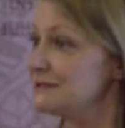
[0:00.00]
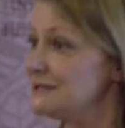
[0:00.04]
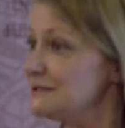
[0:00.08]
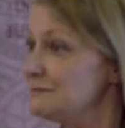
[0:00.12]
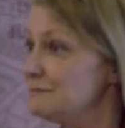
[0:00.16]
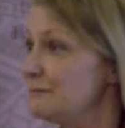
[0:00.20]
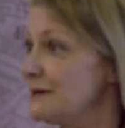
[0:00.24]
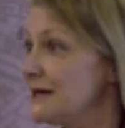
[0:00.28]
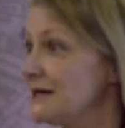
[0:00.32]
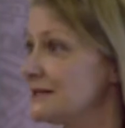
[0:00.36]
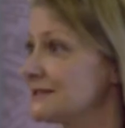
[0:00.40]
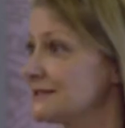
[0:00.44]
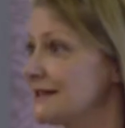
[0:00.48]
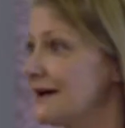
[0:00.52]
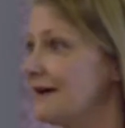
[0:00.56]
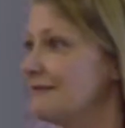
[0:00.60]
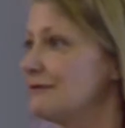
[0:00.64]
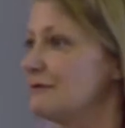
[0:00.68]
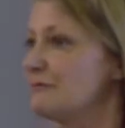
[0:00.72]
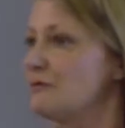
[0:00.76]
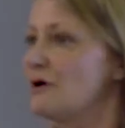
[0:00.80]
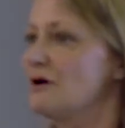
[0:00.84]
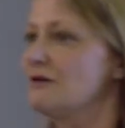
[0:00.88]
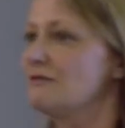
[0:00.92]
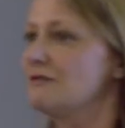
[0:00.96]
these big,
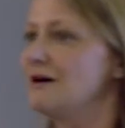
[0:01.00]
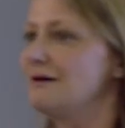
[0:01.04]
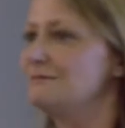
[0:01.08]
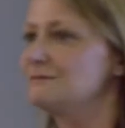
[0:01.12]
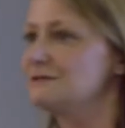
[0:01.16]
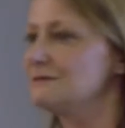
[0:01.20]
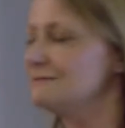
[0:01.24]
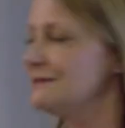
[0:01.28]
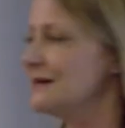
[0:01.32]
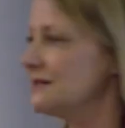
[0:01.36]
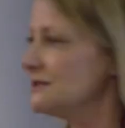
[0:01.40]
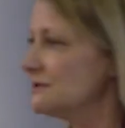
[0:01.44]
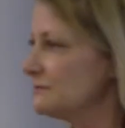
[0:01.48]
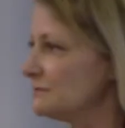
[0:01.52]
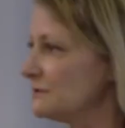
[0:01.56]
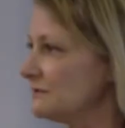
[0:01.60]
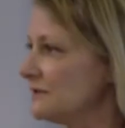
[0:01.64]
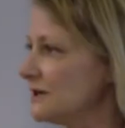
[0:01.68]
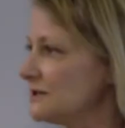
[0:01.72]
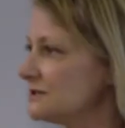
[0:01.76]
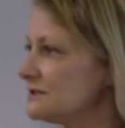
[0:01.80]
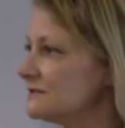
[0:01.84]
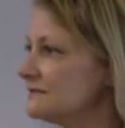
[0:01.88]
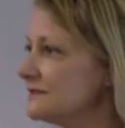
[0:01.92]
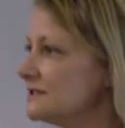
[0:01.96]
scary programmes, are made up of
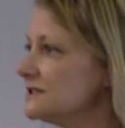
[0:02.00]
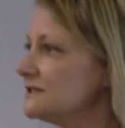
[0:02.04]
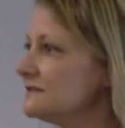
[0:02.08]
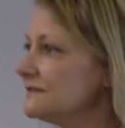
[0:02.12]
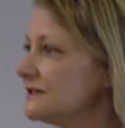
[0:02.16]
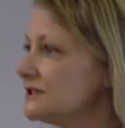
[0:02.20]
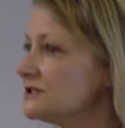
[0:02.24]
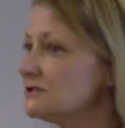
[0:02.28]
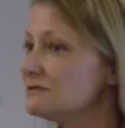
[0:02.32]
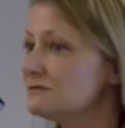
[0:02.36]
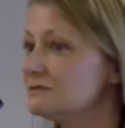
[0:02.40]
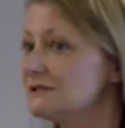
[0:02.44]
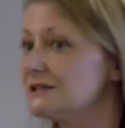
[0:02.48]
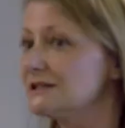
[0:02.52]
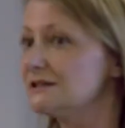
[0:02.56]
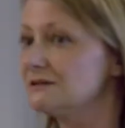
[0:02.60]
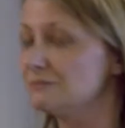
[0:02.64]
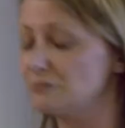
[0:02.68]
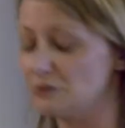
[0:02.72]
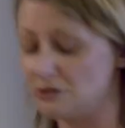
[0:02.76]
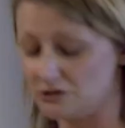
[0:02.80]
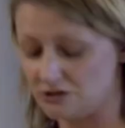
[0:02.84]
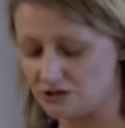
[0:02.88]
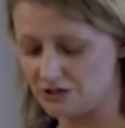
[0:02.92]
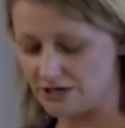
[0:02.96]
lots of individual little
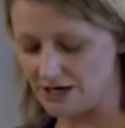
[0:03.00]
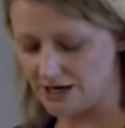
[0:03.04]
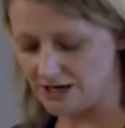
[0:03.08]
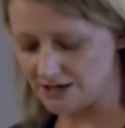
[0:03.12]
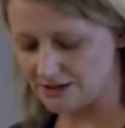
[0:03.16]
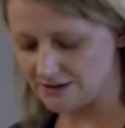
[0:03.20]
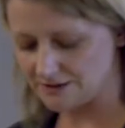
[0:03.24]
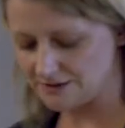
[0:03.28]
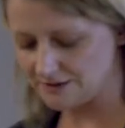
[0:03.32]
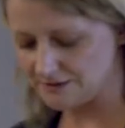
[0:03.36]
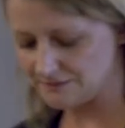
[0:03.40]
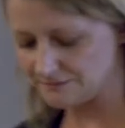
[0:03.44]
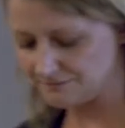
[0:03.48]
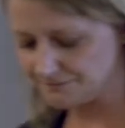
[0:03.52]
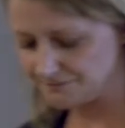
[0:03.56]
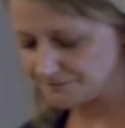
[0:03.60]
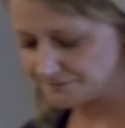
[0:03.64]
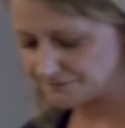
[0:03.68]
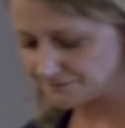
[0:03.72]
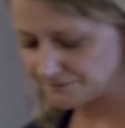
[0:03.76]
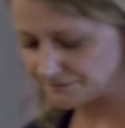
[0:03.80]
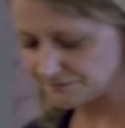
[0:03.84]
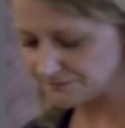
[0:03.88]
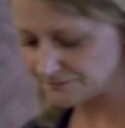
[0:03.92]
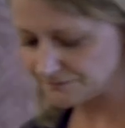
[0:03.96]
projects
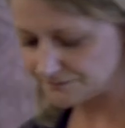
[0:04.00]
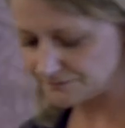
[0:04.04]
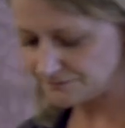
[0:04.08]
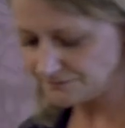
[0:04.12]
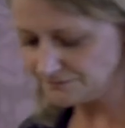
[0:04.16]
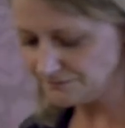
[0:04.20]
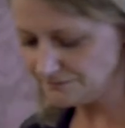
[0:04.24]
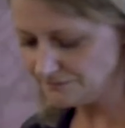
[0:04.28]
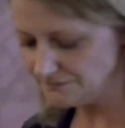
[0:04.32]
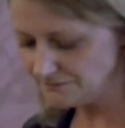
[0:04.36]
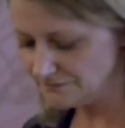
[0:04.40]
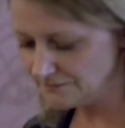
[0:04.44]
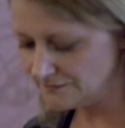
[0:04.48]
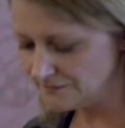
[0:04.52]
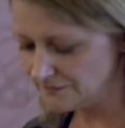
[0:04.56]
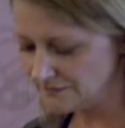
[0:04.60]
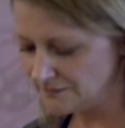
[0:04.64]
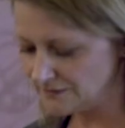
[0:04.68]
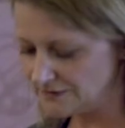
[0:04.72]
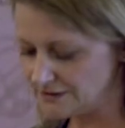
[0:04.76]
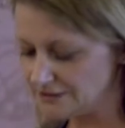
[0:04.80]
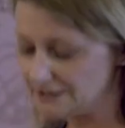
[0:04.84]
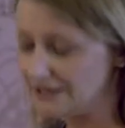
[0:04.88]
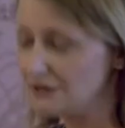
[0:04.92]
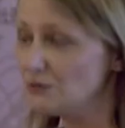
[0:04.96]

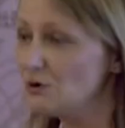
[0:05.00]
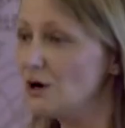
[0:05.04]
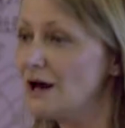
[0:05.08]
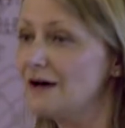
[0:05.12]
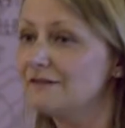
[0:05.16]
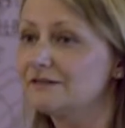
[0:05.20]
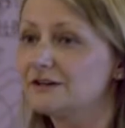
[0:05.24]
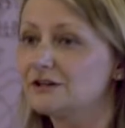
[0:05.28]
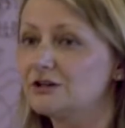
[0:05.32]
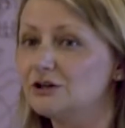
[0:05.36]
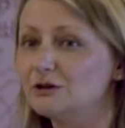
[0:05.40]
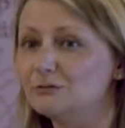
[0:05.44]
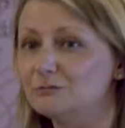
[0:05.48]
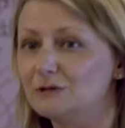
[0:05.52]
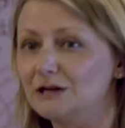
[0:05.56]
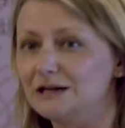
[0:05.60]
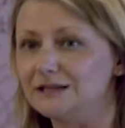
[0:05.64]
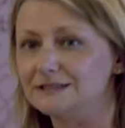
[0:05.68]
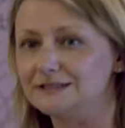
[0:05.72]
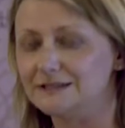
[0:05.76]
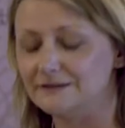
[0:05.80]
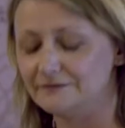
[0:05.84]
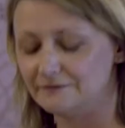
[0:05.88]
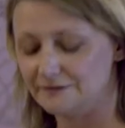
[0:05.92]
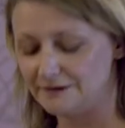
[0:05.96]
that will have a
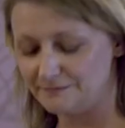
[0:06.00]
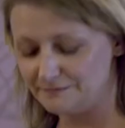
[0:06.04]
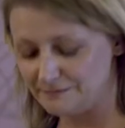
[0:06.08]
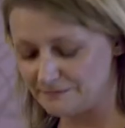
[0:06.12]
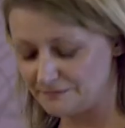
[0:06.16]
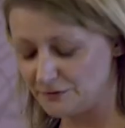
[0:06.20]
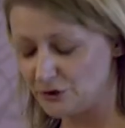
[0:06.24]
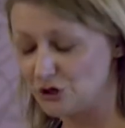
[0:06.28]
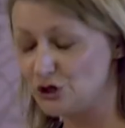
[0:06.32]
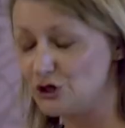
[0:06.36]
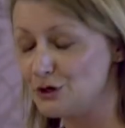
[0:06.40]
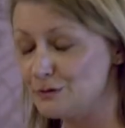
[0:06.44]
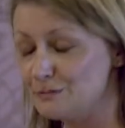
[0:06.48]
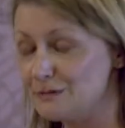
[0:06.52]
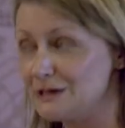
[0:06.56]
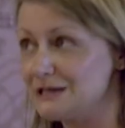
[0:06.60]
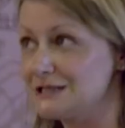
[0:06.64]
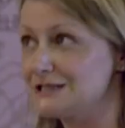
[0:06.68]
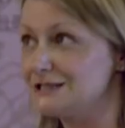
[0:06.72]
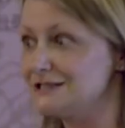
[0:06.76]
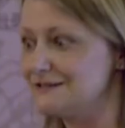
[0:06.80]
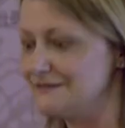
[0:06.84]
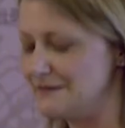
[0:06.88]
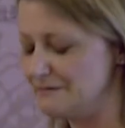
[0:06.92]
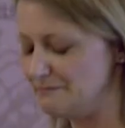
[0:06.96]

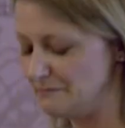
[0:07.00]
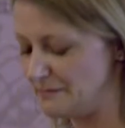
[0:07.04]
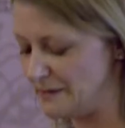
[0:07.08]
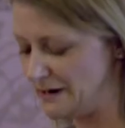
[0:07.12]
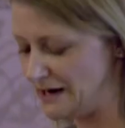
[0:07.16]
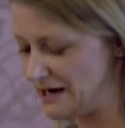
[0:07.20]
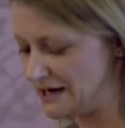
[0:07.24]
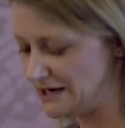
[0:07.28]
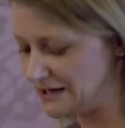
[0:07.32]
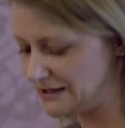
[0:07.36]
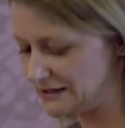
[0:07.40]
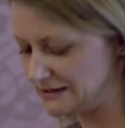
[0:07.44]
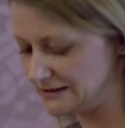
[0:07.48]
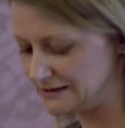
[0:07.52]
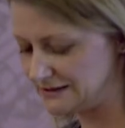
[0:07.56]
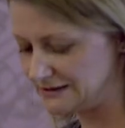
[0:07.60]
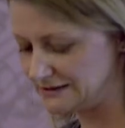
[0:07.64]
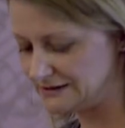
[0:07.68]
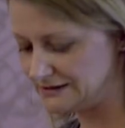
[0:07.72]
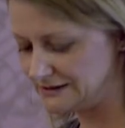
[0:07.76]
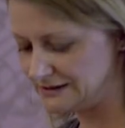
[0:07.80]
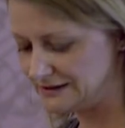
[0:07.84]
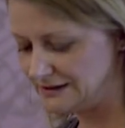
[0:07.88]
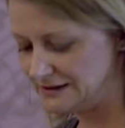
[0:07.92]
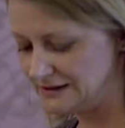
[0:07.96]
cumulative impact.
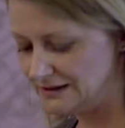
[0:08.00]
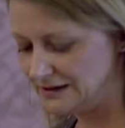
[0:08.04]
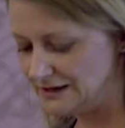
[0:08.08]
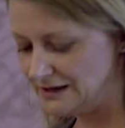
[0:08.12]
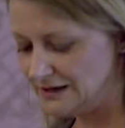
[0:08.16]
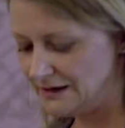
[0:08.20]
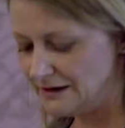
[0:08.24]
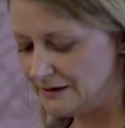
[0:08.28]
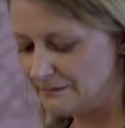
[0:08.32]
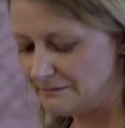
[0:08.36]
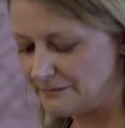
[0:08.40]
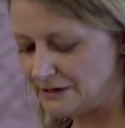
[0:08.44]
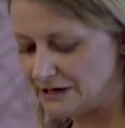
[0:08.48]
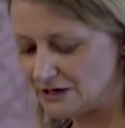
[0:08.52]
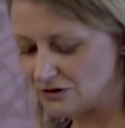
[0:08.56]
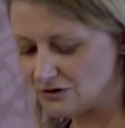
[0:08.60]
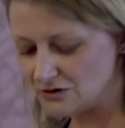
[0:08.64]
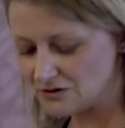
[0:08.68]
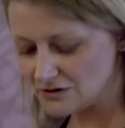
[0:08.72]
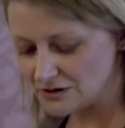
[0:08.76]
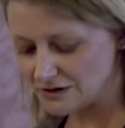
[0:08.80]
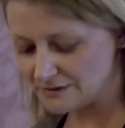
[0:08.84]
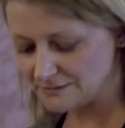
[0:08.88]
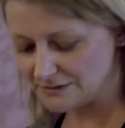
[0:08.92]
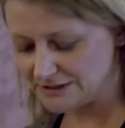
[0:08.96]
But it
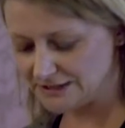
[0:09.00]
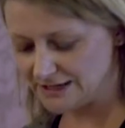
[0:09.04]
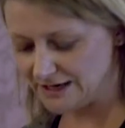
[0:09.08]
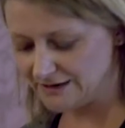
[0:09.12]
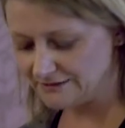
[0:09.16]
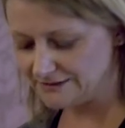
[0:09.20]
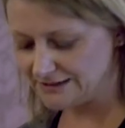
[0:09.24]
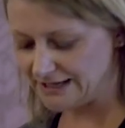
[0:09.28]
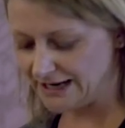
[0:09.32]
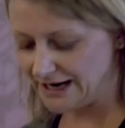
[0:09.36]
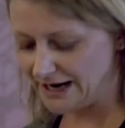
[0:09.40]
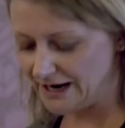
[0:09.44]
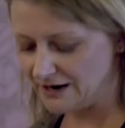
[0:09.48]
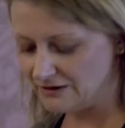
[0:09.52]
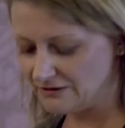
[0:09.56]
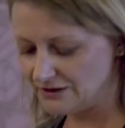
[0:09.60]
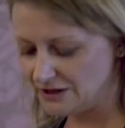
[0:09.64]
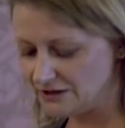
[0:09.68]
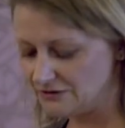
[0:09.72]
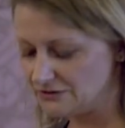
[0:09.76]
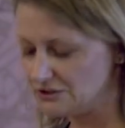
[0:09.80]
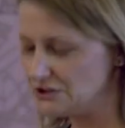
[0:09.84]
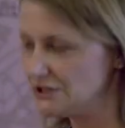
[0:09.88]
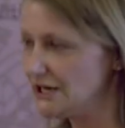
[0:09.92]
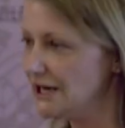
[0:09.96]
all comes down to how
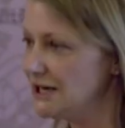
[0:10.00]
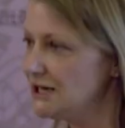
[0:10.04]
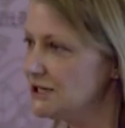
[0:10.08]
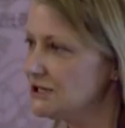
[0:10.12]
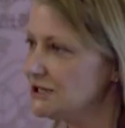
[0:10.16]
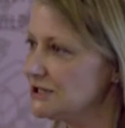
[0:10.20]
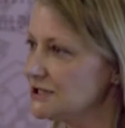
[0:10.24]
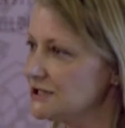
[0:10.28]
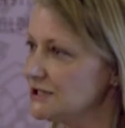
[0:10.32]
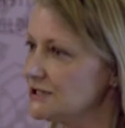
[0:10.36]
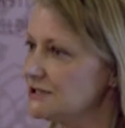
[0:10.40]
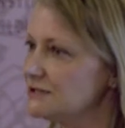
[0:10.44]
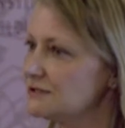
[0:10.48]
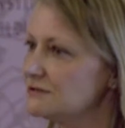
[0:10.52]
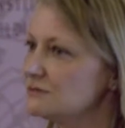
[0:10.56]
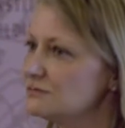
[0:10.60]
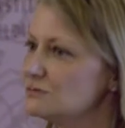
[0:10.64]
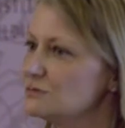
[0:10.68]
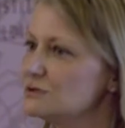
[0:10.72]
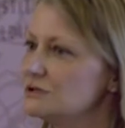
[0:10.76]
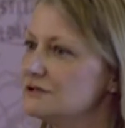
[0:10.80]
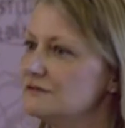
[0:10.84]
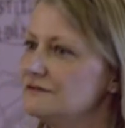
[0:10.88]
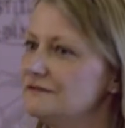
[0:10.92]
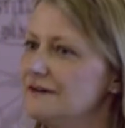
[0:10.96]
those changes
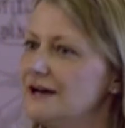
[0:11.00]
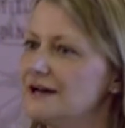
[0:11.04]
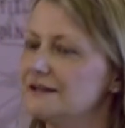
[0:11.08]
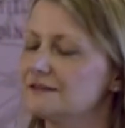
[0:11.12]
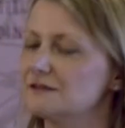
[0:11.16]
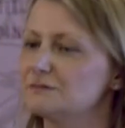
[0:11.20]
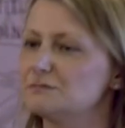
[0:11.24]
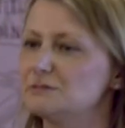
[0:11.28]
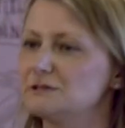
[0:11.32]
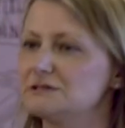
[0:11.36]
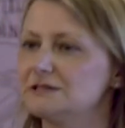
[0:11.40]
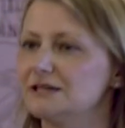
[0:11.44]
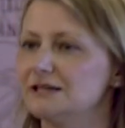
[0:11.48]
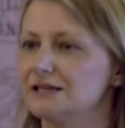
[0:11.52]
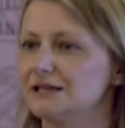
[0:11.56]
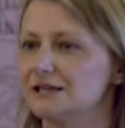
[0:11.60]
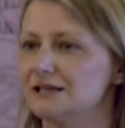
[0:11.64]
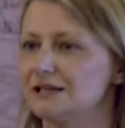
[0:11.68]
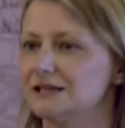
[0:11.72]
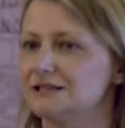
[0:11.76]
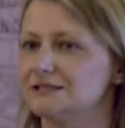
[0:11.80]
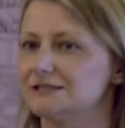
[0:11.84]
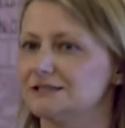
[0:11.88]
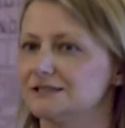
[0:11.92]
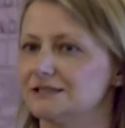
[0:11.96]
would affect the
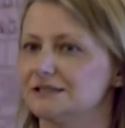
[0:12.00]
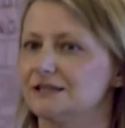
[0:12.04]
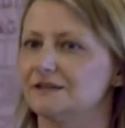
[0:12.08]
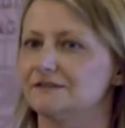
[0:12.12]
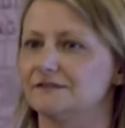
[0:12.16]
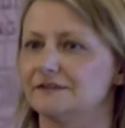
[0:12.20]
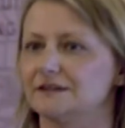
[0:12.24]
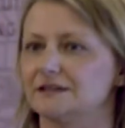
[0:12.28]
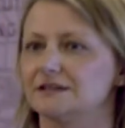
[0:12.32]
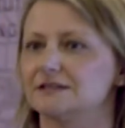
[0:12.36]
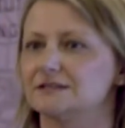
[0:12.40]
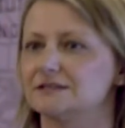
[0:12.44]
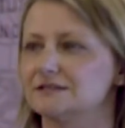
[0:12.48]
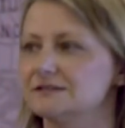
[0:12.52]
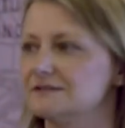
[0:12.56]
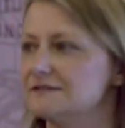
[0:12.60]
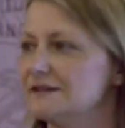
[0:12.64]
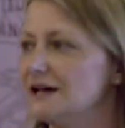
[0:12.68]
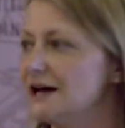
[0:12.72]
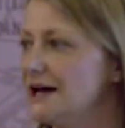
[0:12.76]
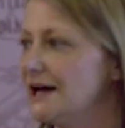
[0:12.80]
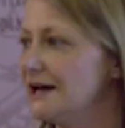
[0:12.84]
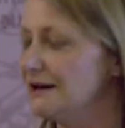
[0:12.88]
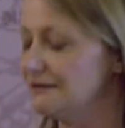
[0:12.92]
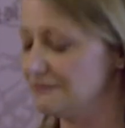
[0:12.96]
particular significance of
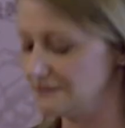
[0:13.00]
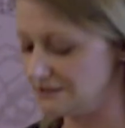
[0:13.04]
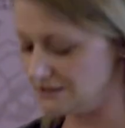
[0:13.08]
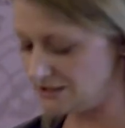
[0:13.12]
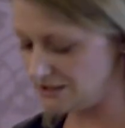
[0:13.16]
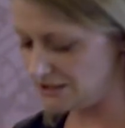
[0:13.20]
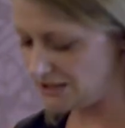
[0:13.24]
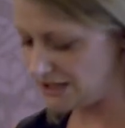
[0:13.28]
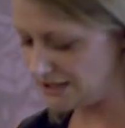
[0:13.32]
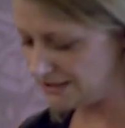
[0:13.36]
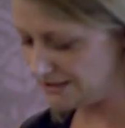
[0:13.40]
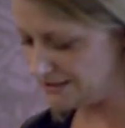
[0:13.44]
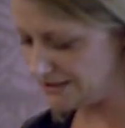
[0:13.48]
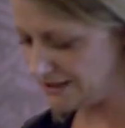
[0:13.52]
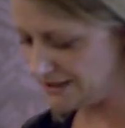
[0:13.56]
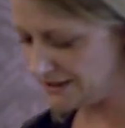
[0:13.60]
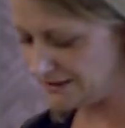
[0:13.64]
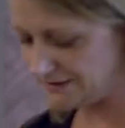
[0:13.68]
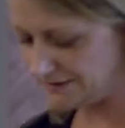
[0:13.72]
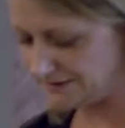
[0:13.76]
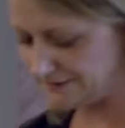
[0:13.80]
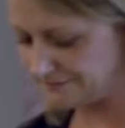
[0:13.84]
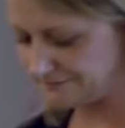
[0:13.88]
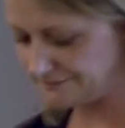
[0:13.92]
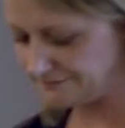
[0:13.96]
that heritage
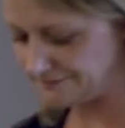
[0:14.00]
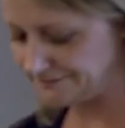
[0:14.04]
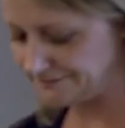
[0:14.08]
asset.